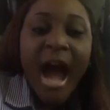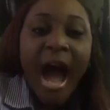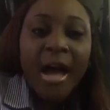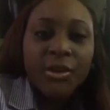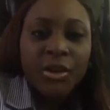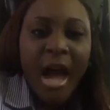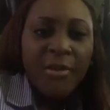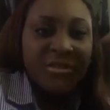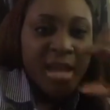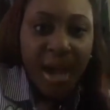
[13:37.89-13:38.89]
And
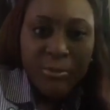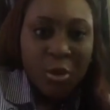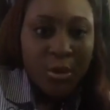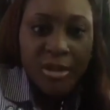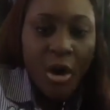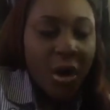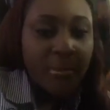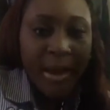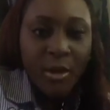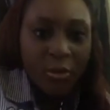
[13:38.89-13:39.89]
I've typed out all
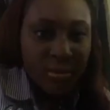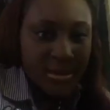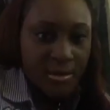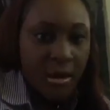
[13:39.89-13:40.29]
my goals,